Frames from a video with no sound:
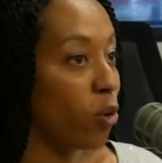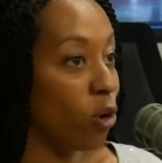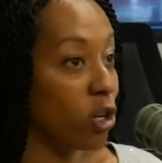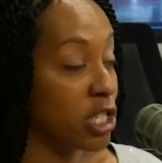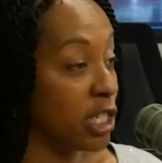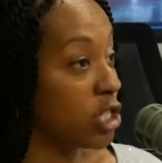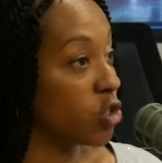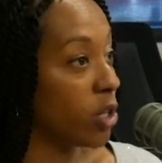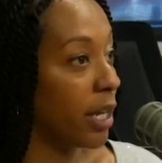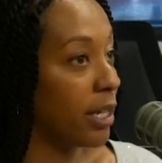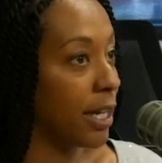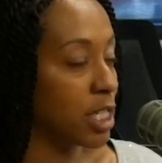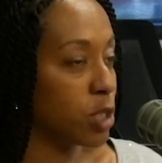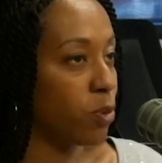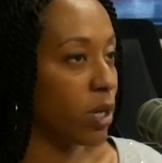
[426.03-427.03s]
or she's trying
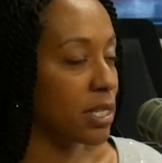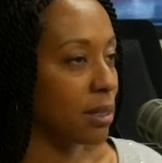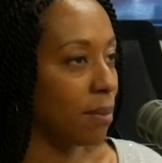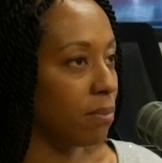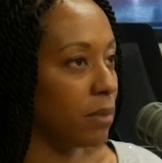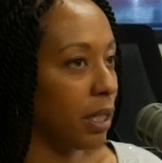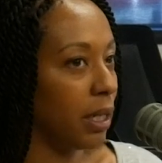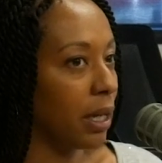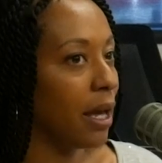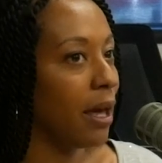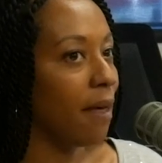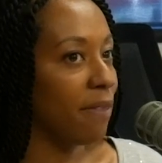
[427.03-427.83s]
to express something,